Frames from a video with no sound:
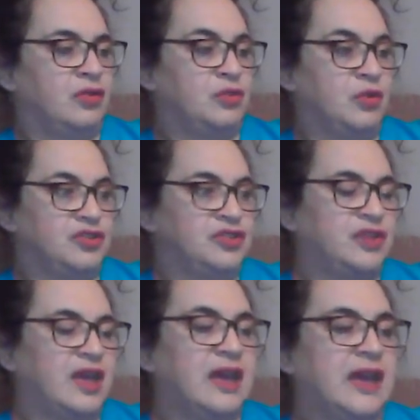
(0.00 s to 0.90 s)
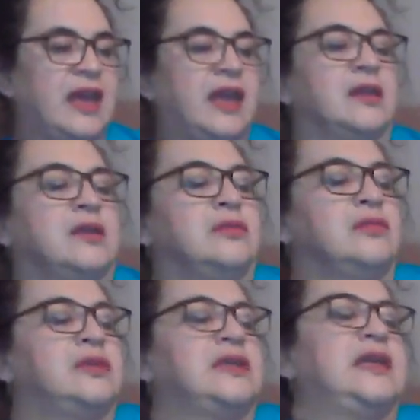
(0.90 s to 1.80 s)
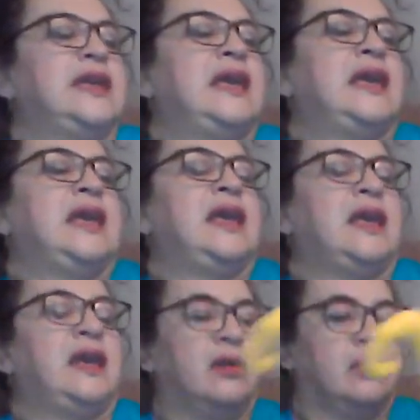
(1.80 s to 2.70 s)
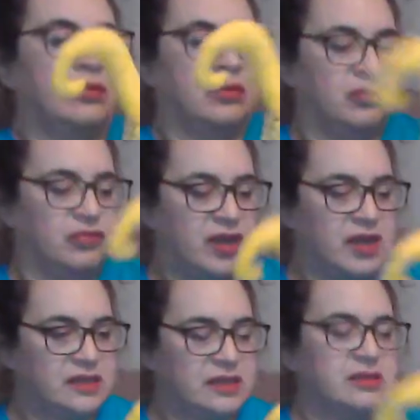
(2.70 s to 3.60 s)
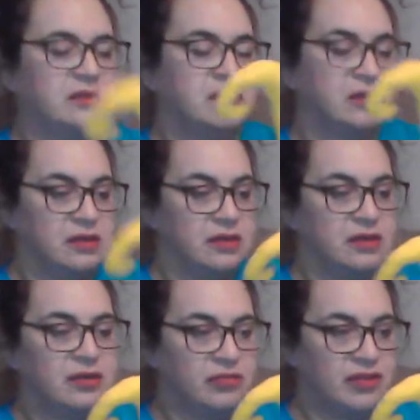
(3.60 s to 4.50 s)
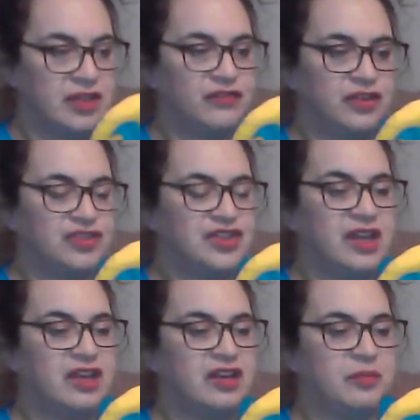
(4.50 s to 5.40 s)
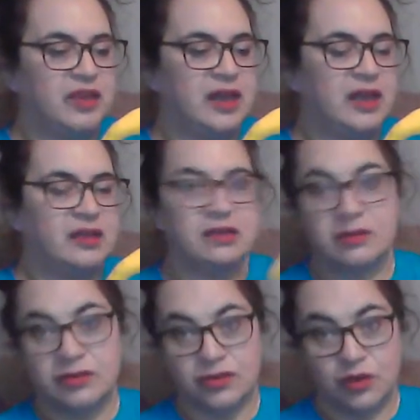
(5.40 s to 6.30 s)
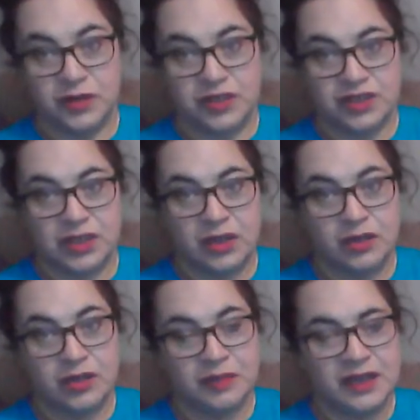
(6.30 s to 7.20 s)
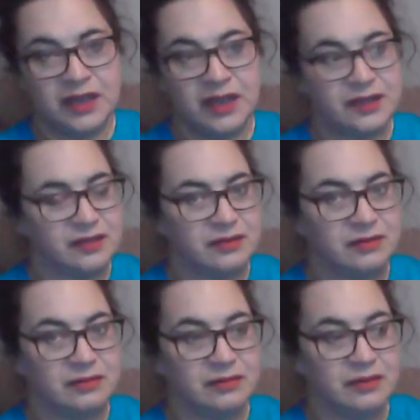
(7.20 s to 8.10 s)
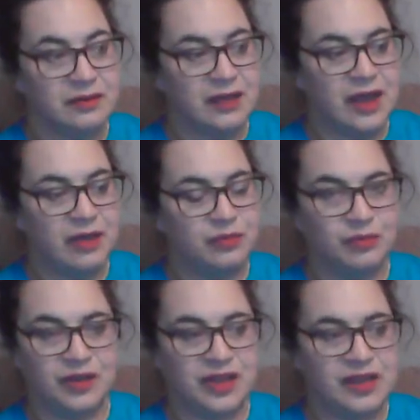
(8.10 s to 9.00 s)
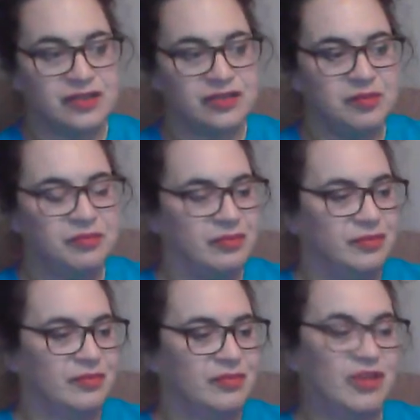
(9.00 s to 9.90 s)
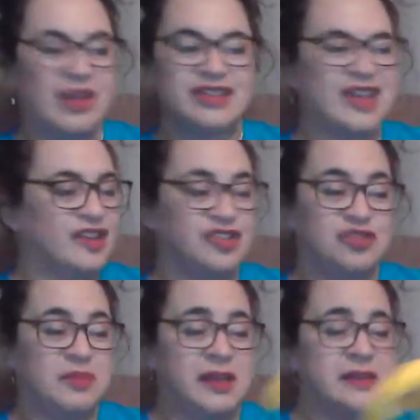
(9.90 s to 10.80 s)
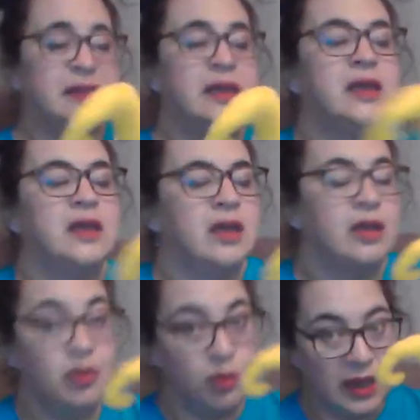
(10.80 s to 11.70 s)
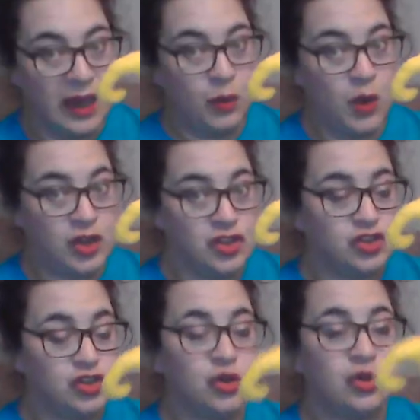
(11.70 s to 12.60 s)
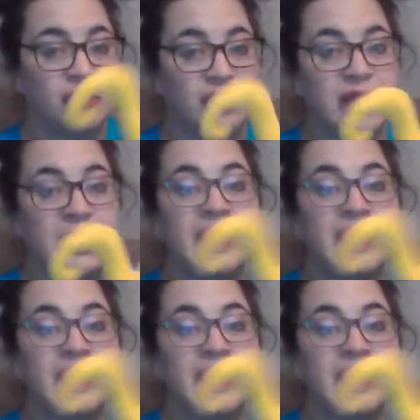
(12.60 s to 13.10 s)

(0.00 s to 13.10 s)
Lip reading: Want to do that again? Okay. Right. Ready for the jelly on a plate? Strawberry jelly on a plate? Yeah. With ice cream? Oh, that's getting too messy. Okay, 1, 2, 3.